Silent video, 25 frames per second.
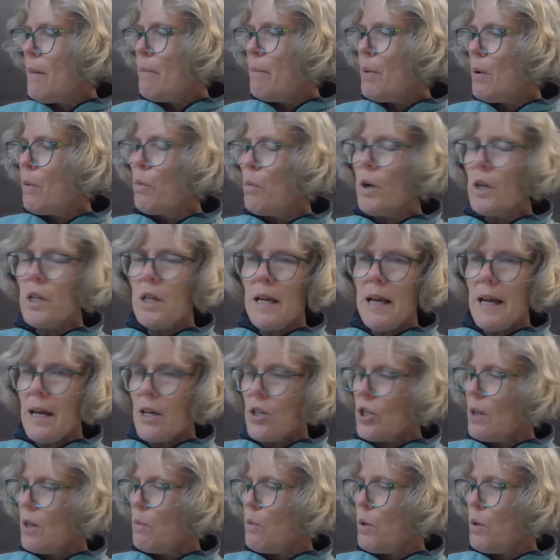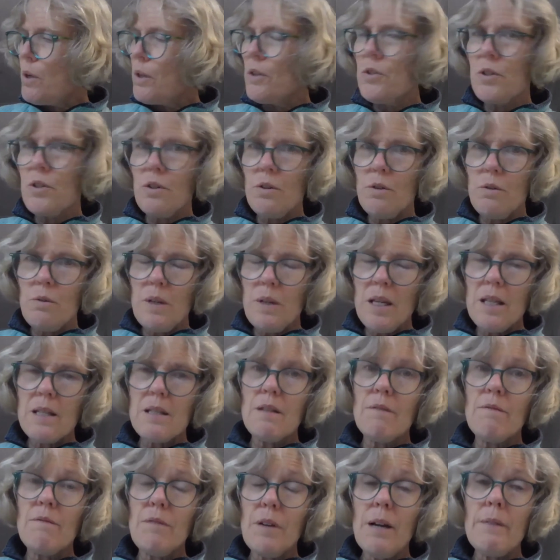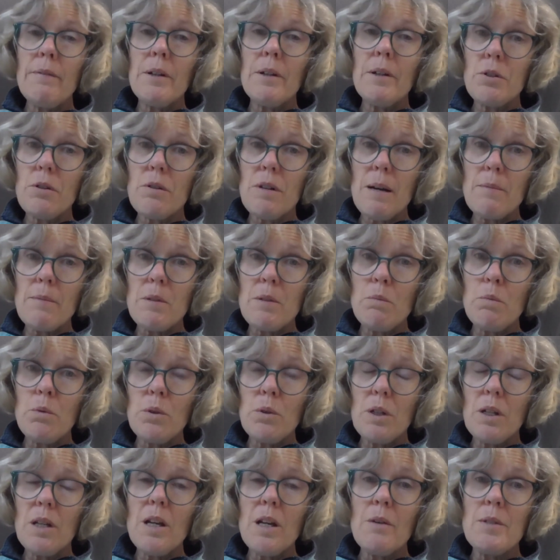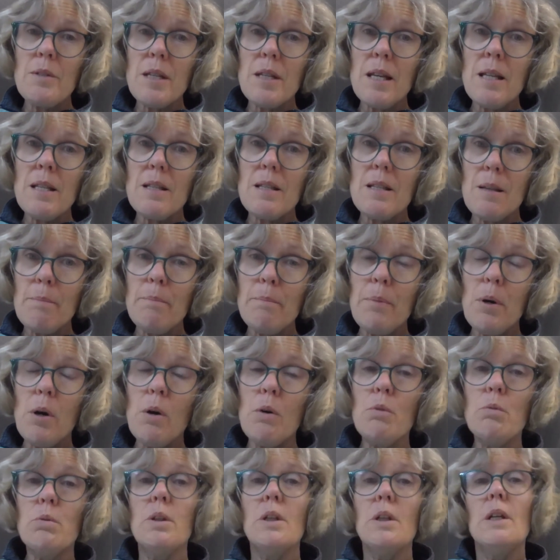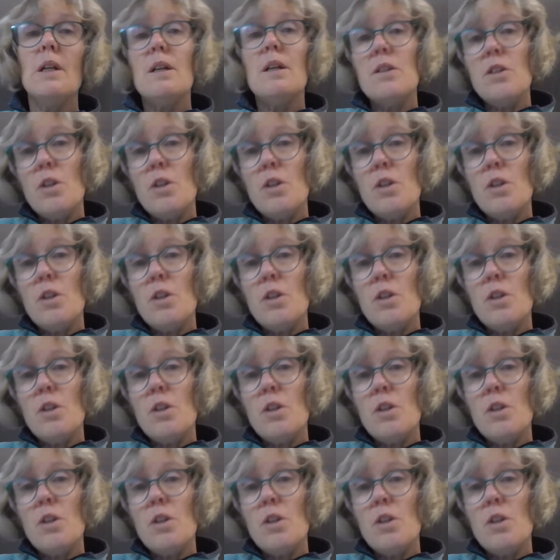But what you actually want to do is the 500 grams of water goes into the bowl.